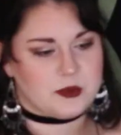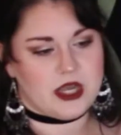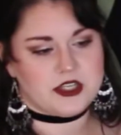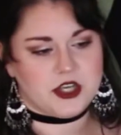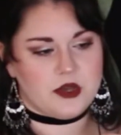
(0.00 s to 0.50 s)
we
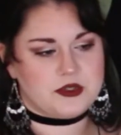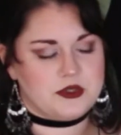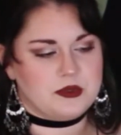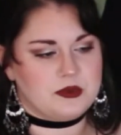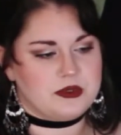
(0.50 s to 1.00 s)
got to go
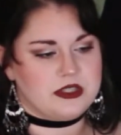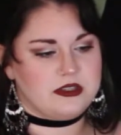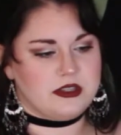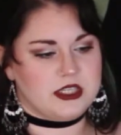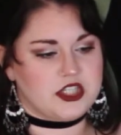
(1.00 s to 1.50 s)
to
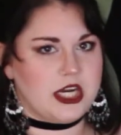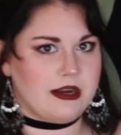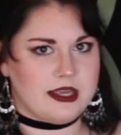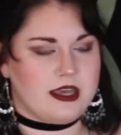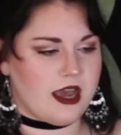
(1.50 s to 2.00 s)
the
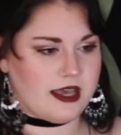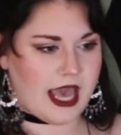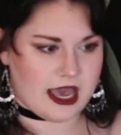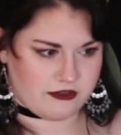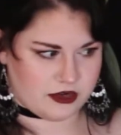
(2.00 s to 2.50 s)
Cherokee
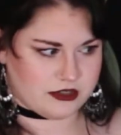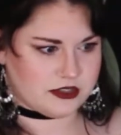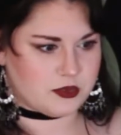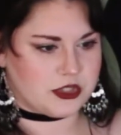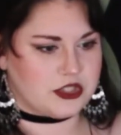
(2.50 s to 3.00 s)

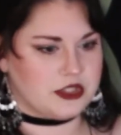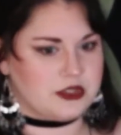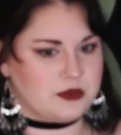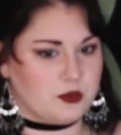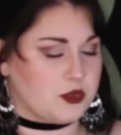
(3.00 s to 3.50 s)
Caverns, which
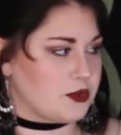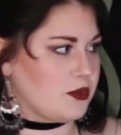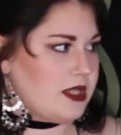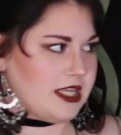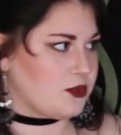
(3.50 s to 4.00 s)
was
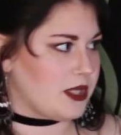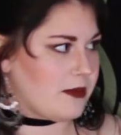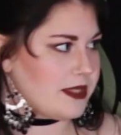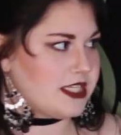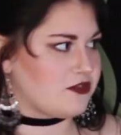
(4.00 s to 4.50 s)
only like
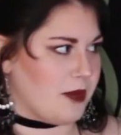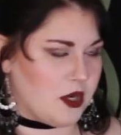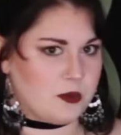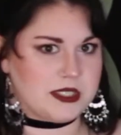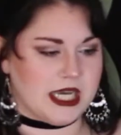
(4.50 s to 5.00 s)
20 minutes from my
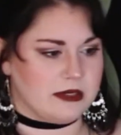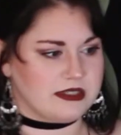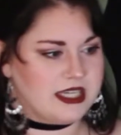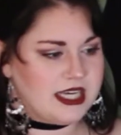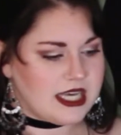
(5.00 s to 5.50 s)

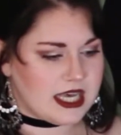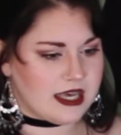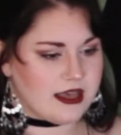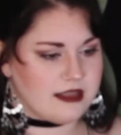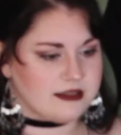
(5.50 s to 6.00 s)
hometown,
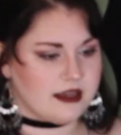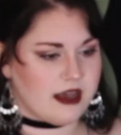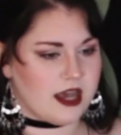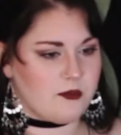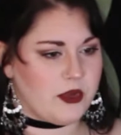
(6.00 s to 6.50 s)

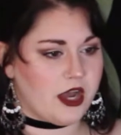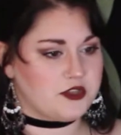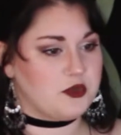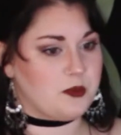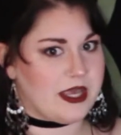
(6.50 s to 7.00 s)
and we
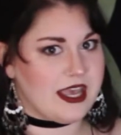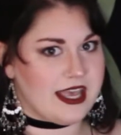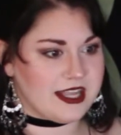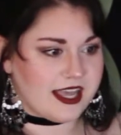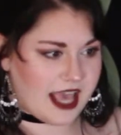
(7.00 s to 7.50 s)
got to be
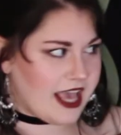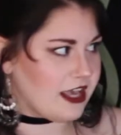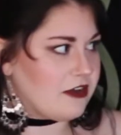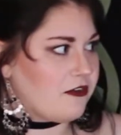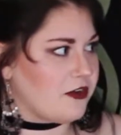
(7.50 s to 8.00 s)
in a
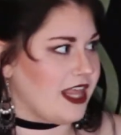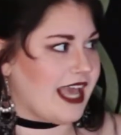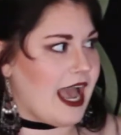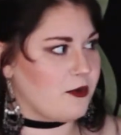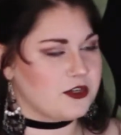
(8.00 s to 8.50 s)
cave for
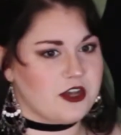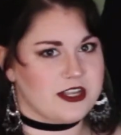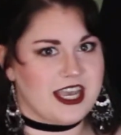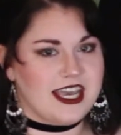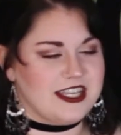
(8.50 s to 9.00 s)
like hours
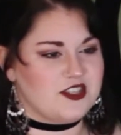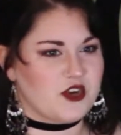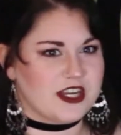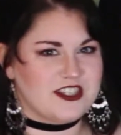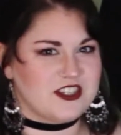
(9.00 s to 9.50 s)
on end,
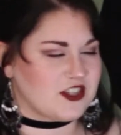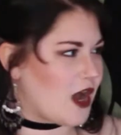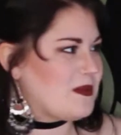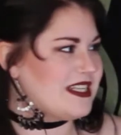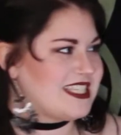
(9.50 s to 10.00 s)
dressed as
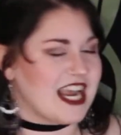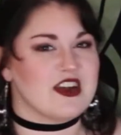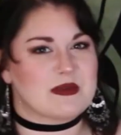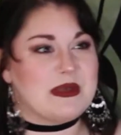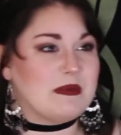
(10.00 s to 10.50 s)
zombies,
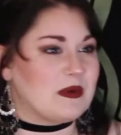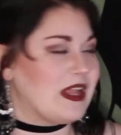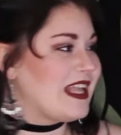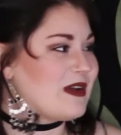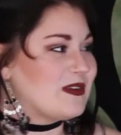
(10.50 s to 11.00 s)
scaring people,
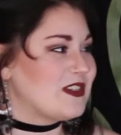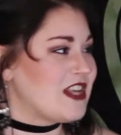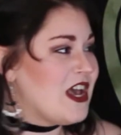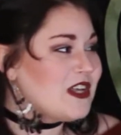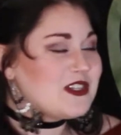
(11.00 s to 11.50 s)
and it was
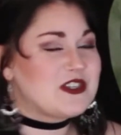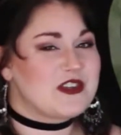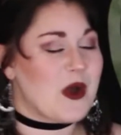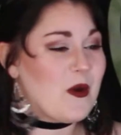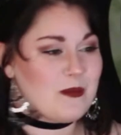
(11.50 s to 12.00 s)

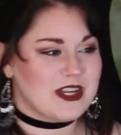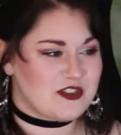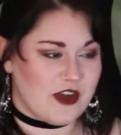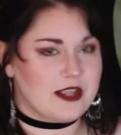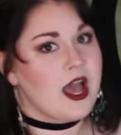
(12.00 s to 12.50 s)
so much
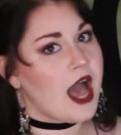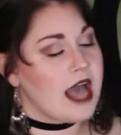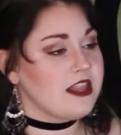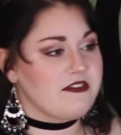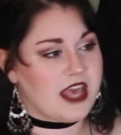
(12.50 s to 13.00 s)
fun.
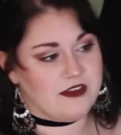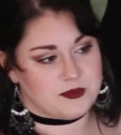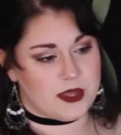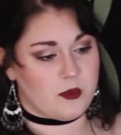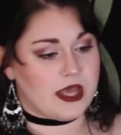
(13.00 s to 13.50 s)
I love caves,
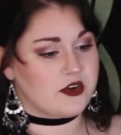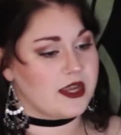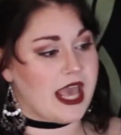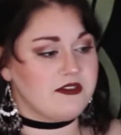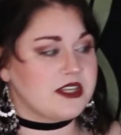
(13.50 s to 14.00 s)
by the way.
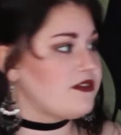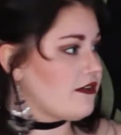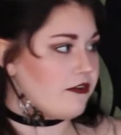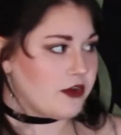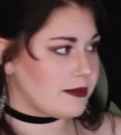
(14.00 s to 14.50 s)
Caves have
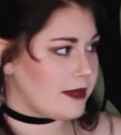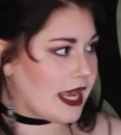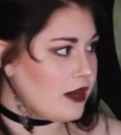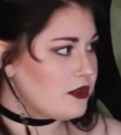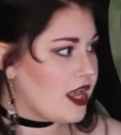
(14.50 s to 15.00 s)
never freaked me
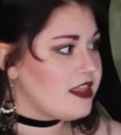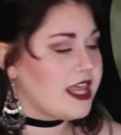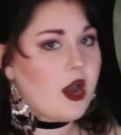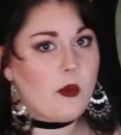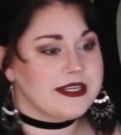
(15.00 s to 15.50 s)
out.
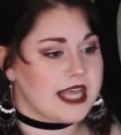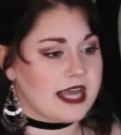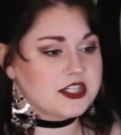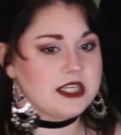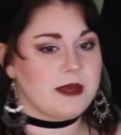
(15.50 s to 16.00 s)
They always
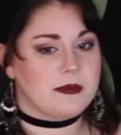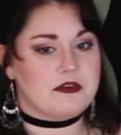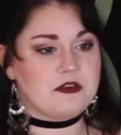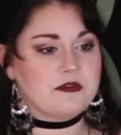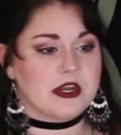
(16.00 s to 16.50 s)
actually make
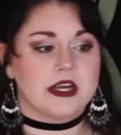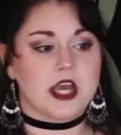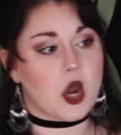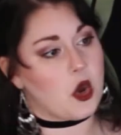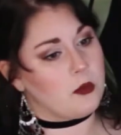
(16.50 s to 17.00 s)
me feel very
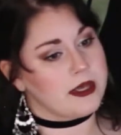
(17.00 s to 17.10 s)
at home